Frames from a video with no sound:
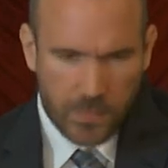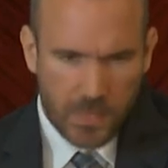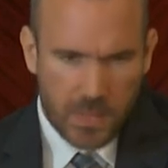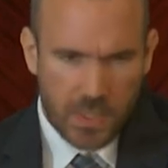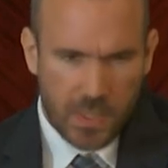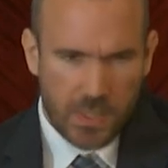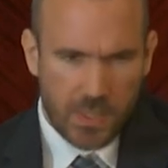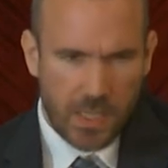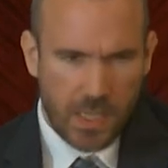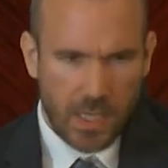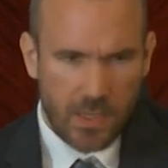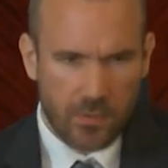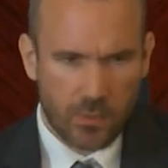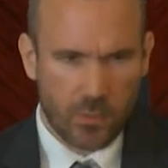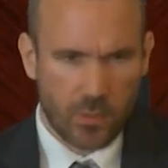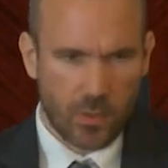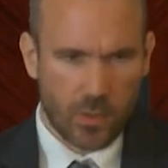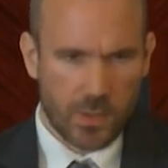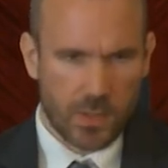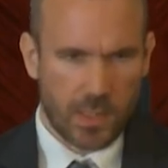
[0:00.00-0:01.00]
Today, of
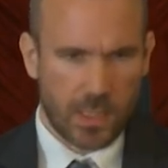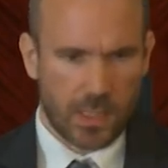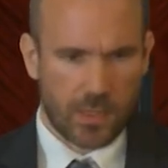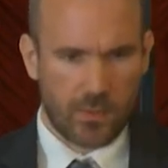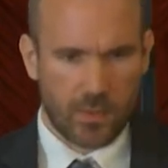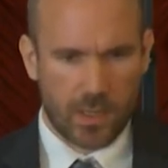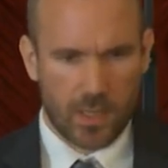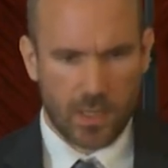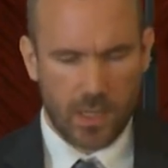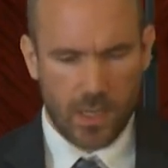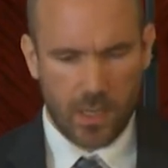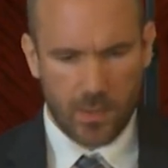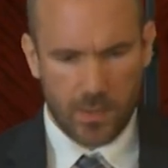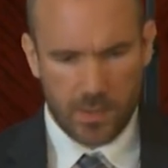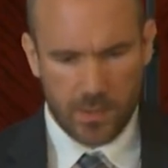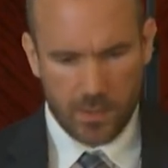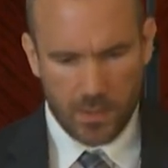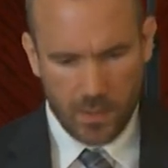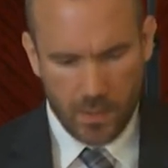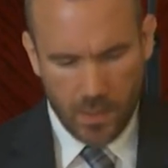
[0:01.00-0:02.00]
course, like everything
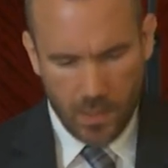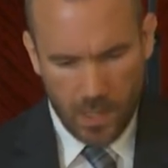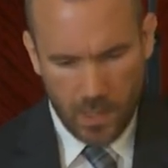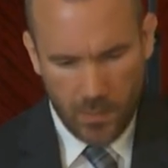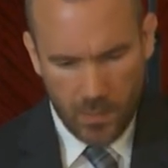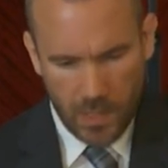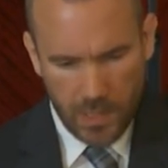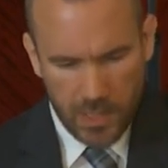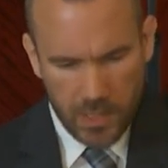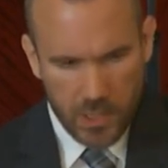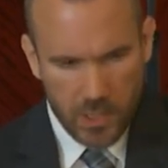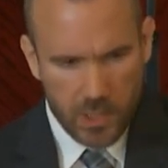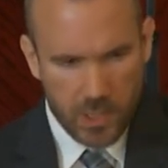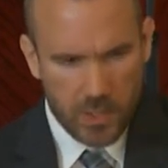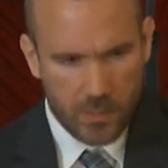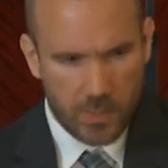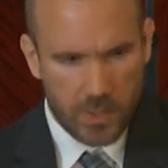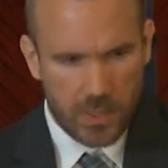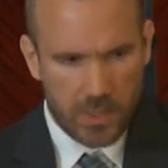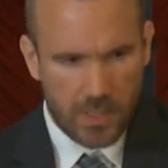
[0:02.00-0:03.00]
else, our
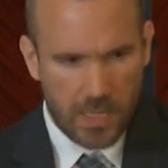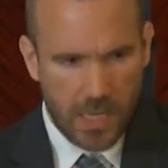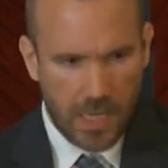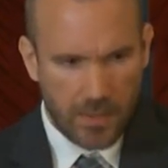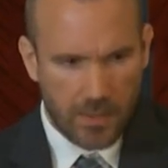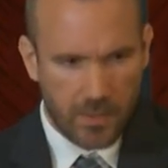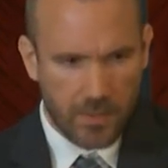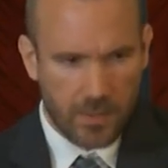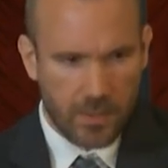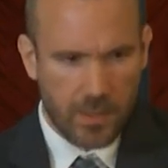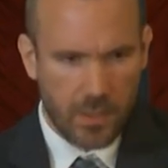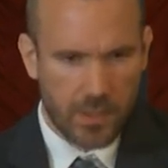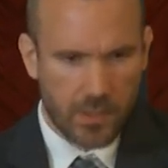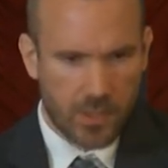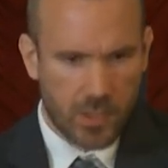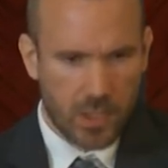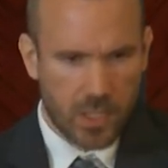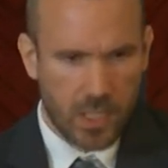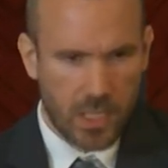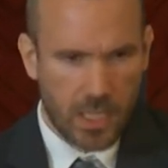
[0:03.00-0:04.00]
relationship to death has
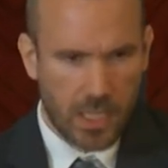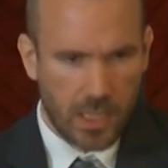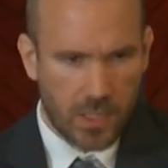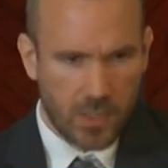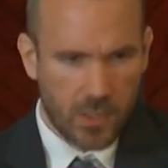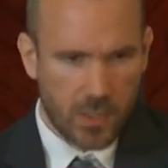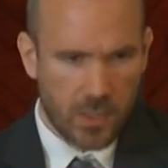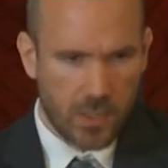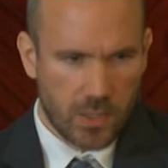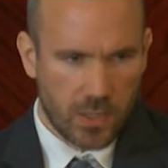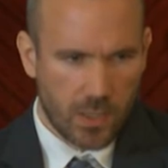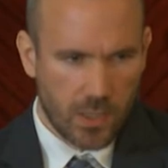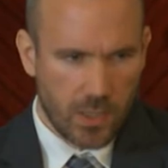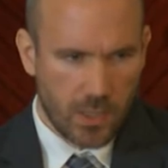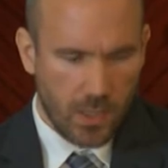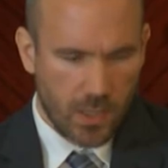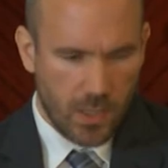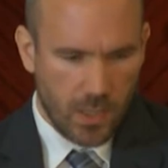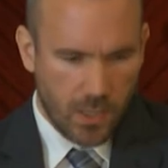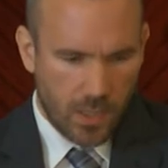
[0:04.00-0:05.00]
changed,
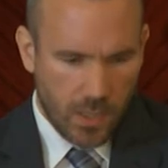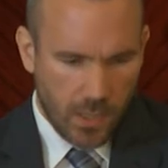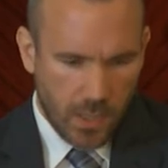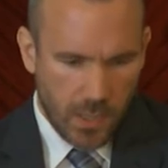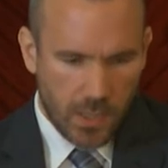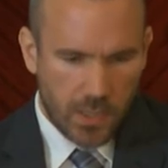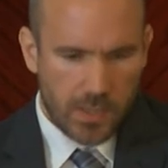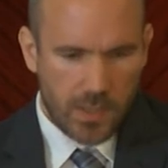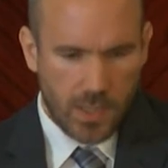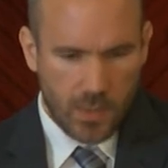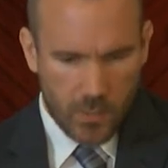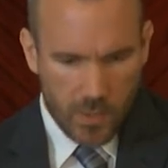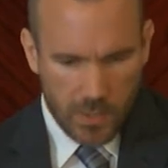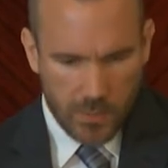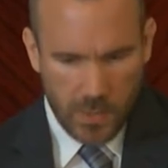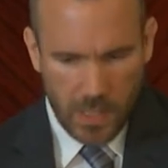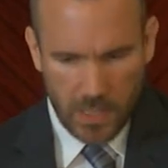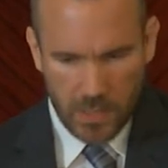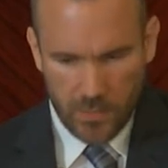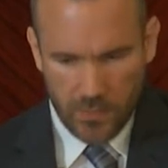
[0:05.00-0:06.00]
and in some
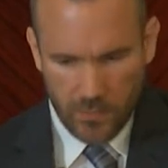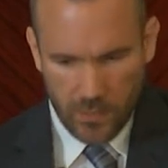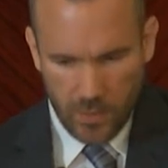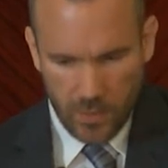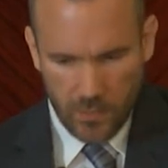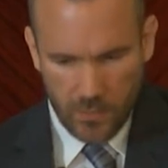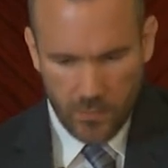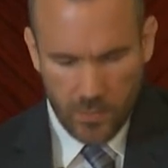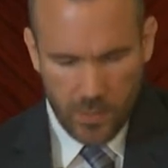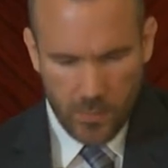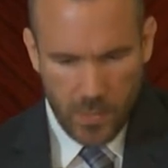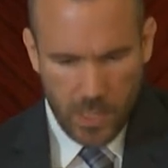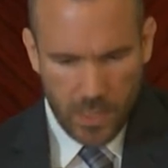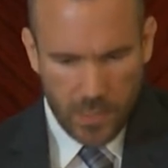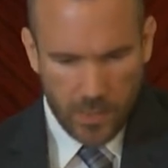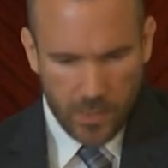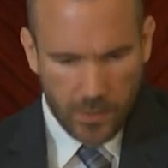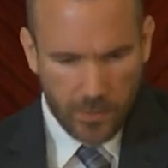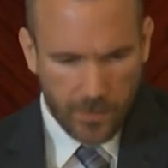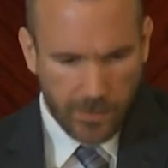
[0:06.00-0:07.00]
respects for the
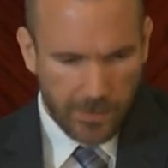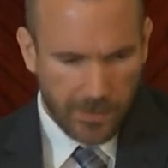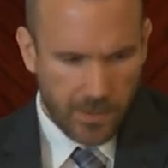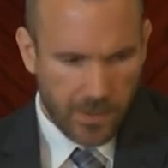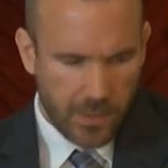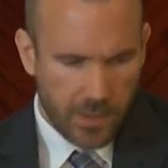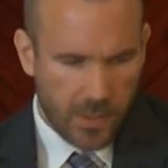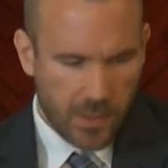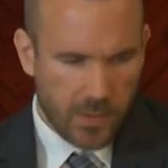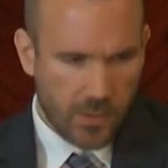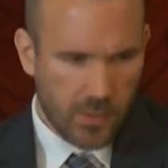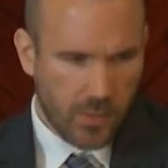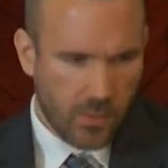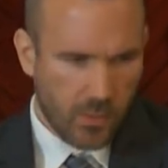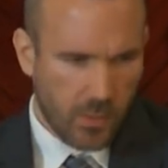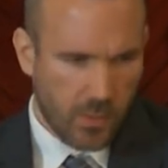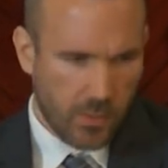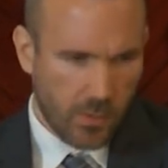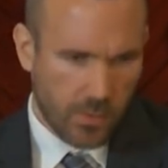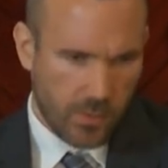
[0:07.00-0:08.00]
better. So